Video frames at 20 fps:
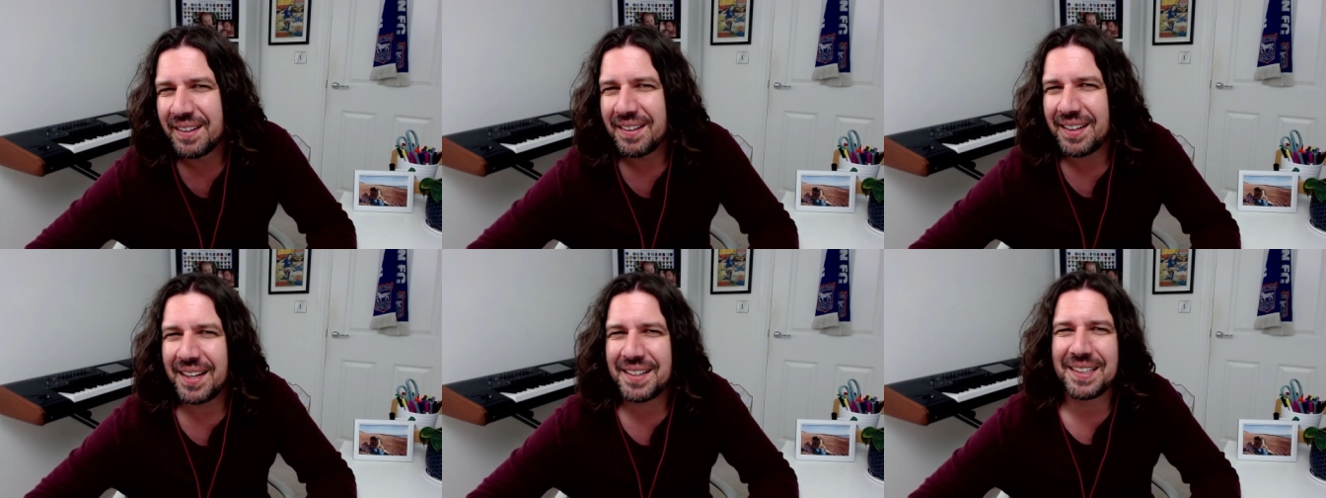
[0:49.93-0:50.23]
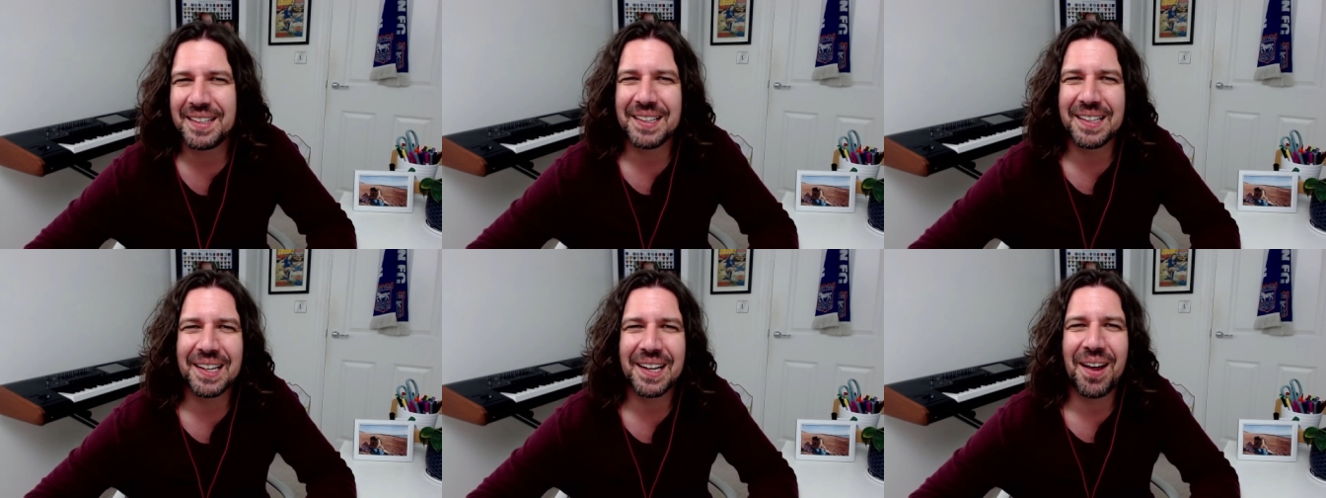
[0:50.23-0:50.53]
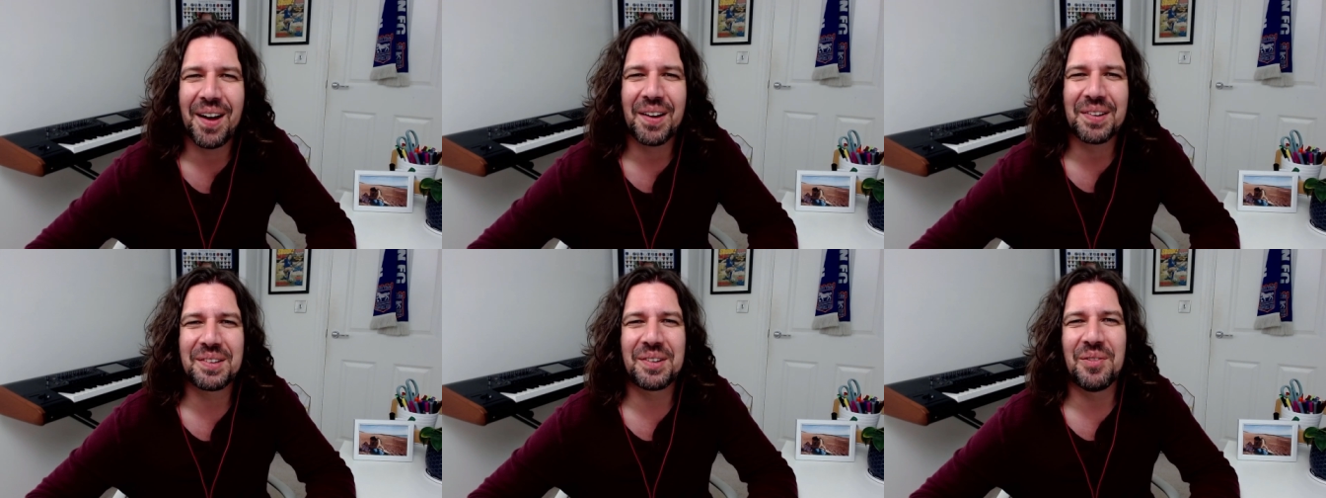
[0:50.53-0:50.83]
That didn't
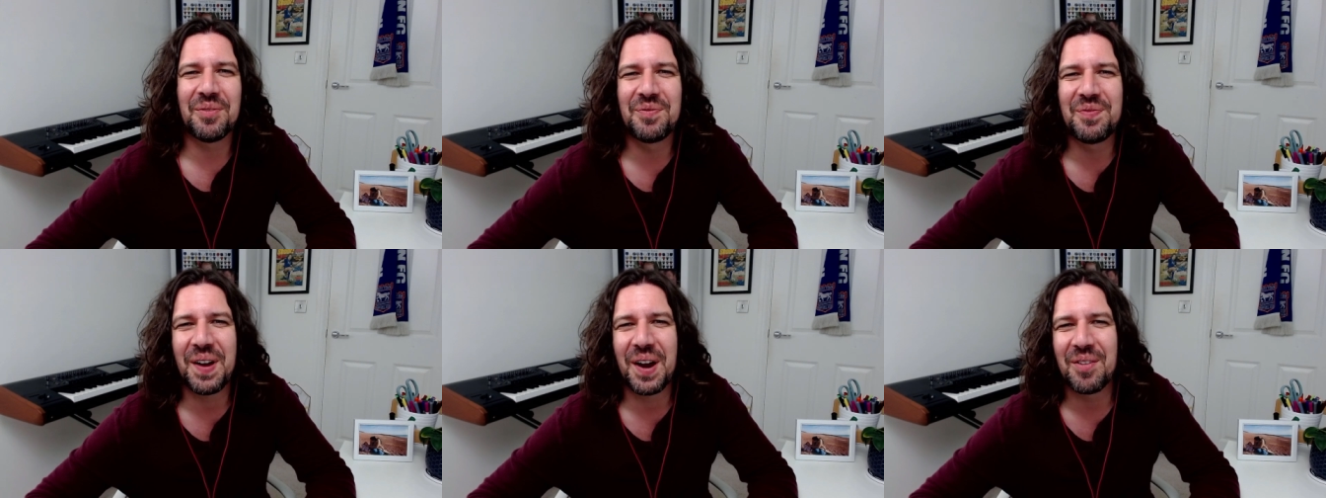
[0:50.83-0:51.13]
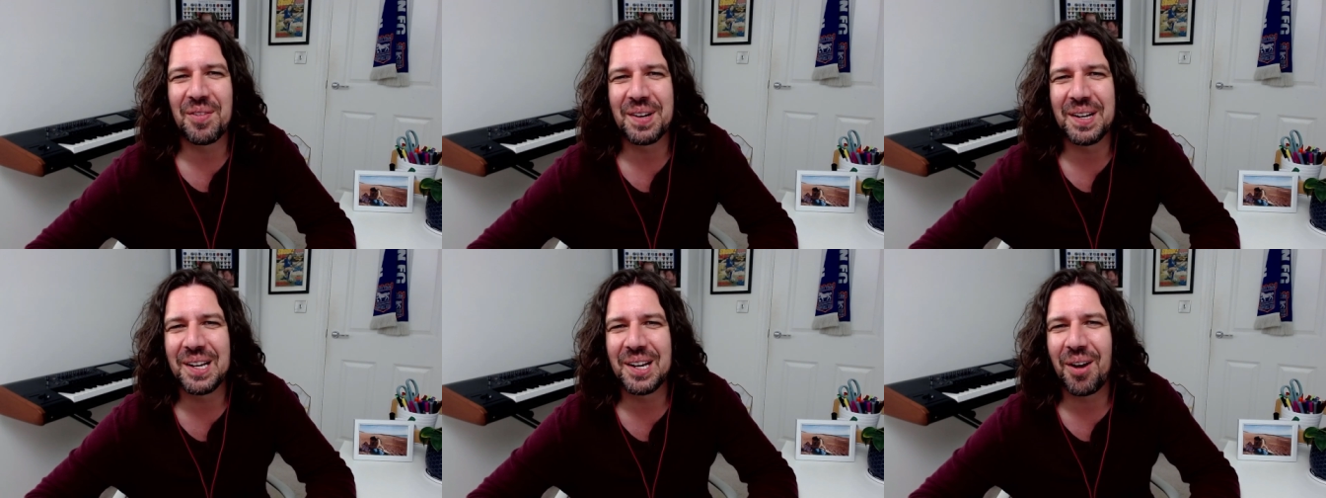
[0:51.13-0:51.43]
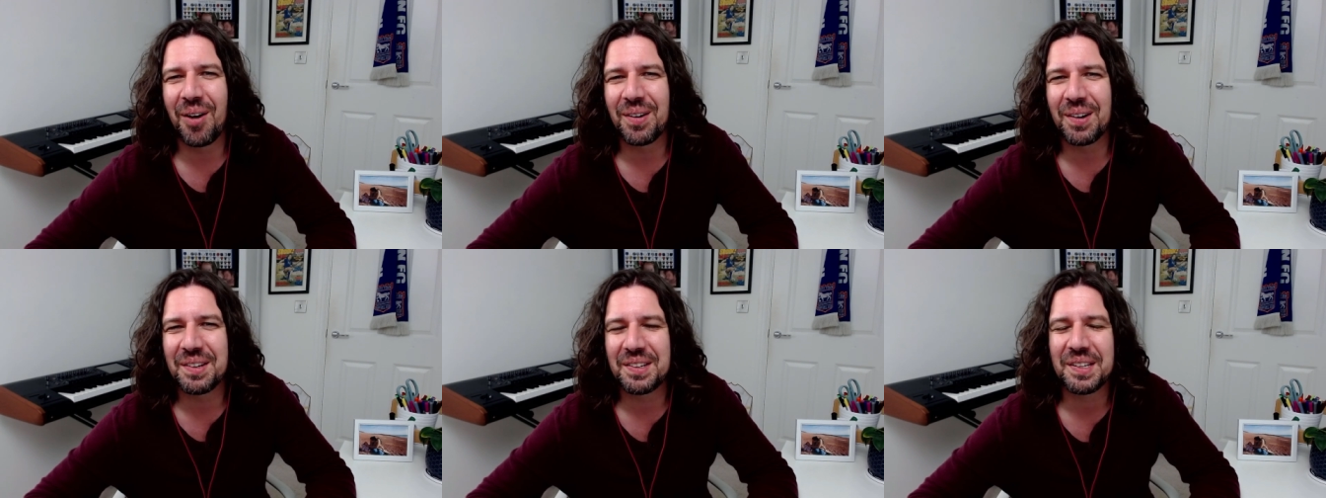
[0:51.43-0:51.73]
last very
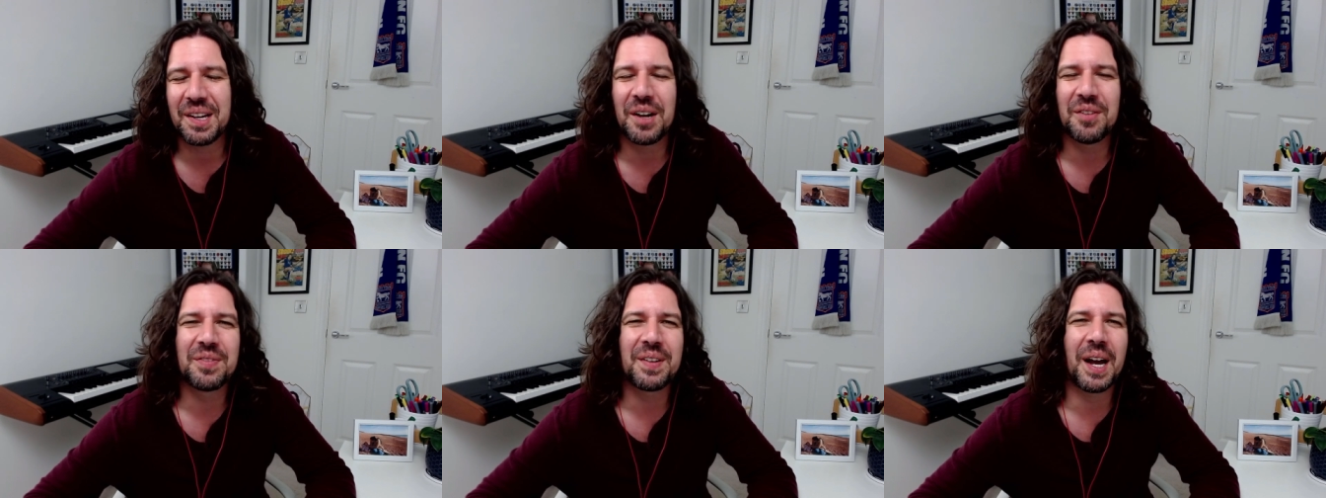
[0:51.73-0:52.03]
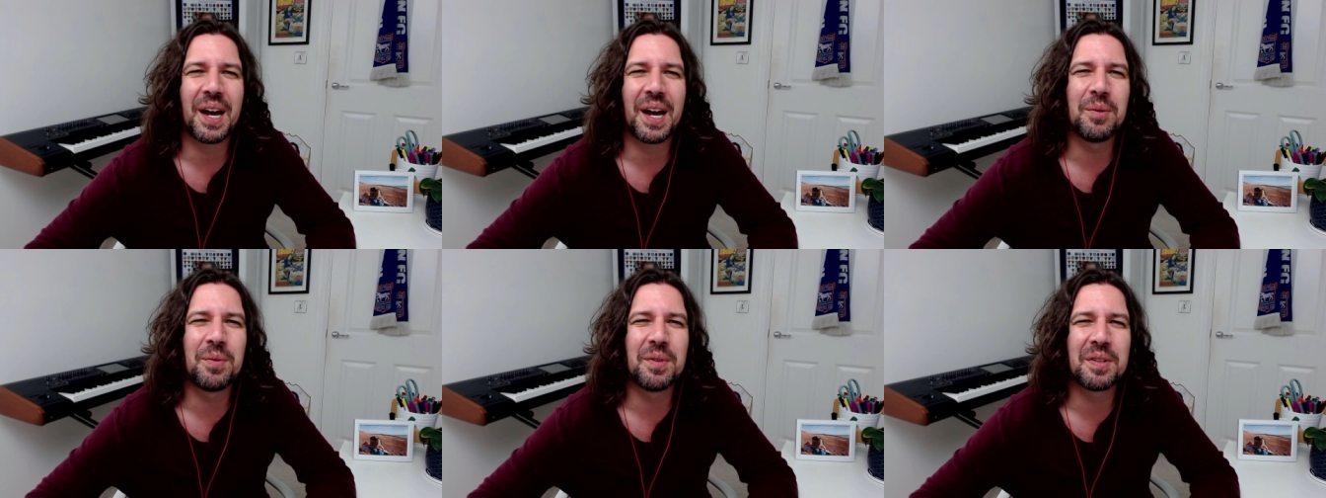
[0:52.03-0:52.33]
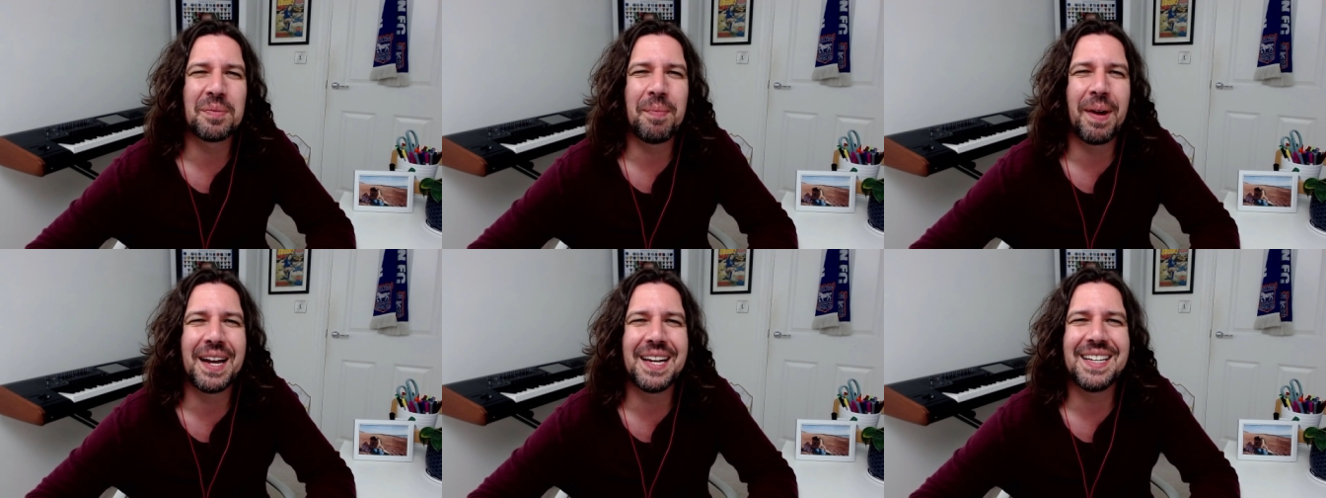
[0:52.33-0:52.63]
long, and Southgate
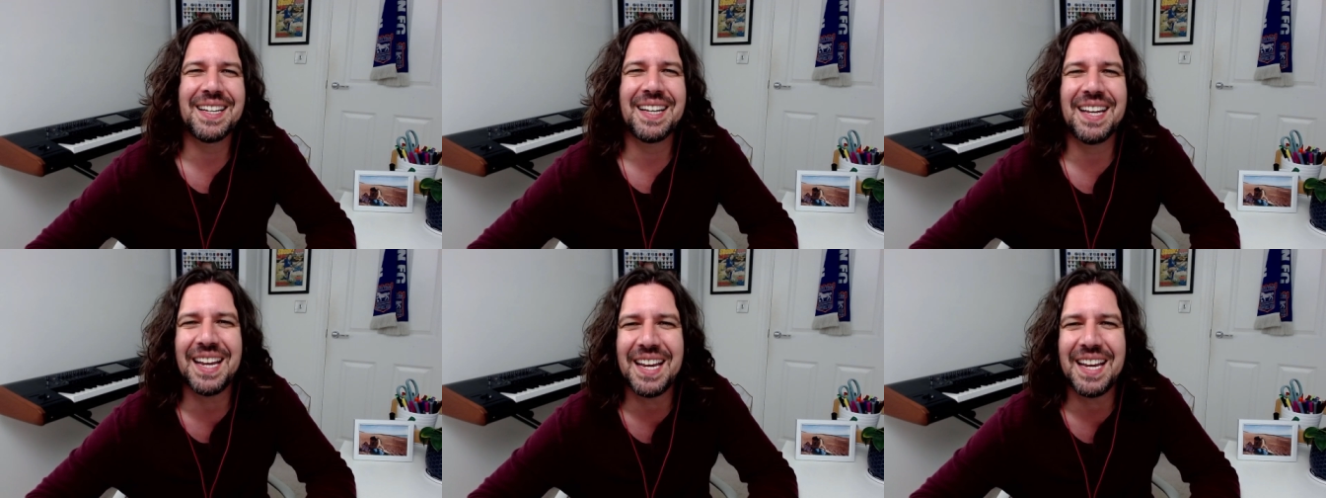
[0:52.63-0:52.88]
was made